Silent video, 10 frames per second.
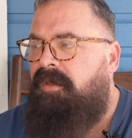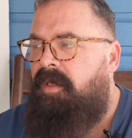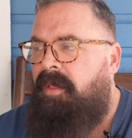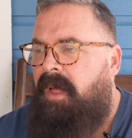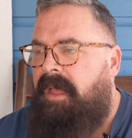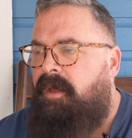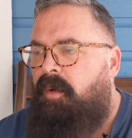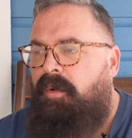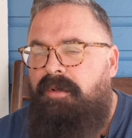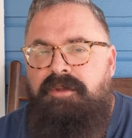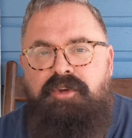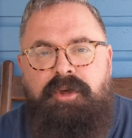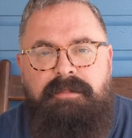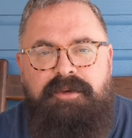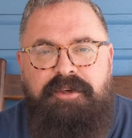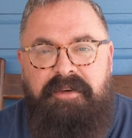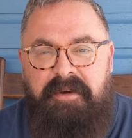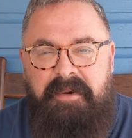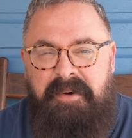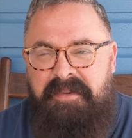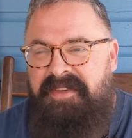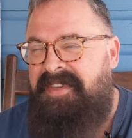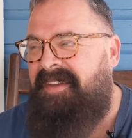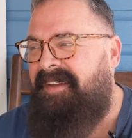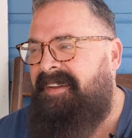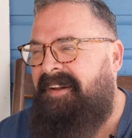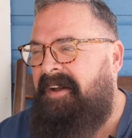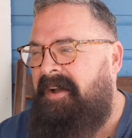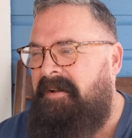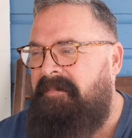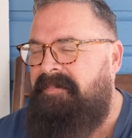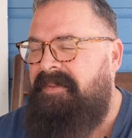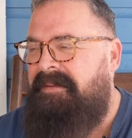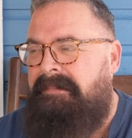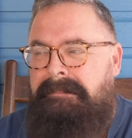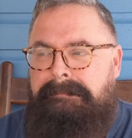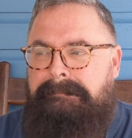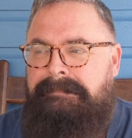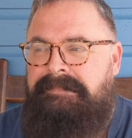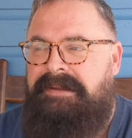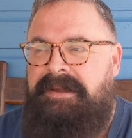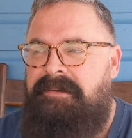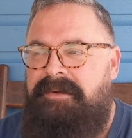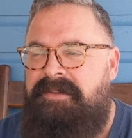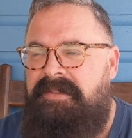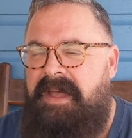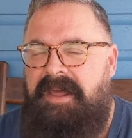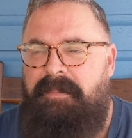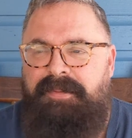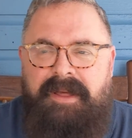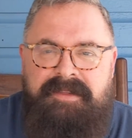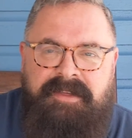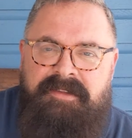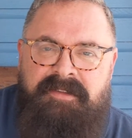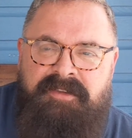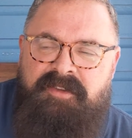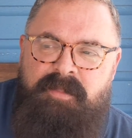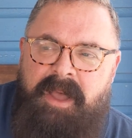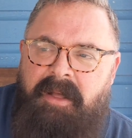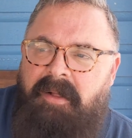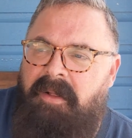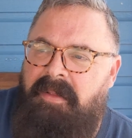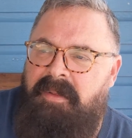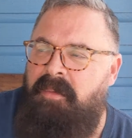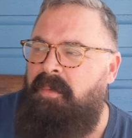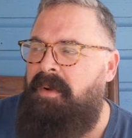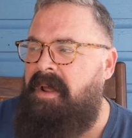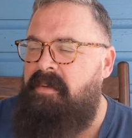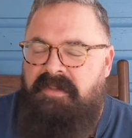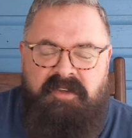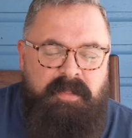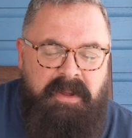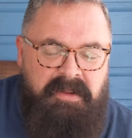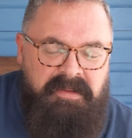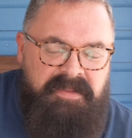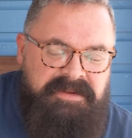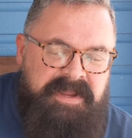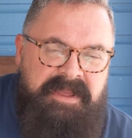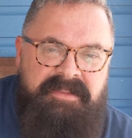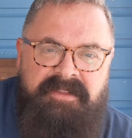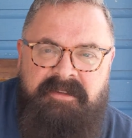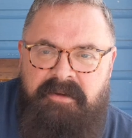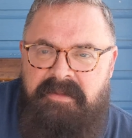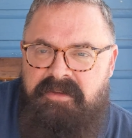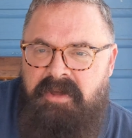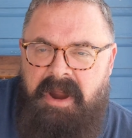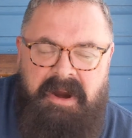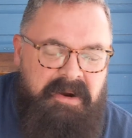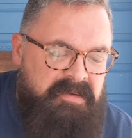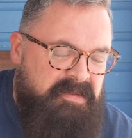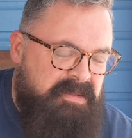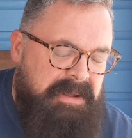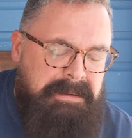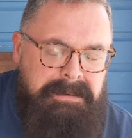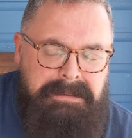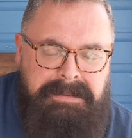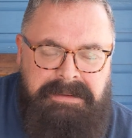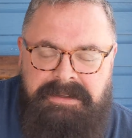like old gym shoes. It was not a pleasant smell when I would smell the tins or the jars. Like, oh.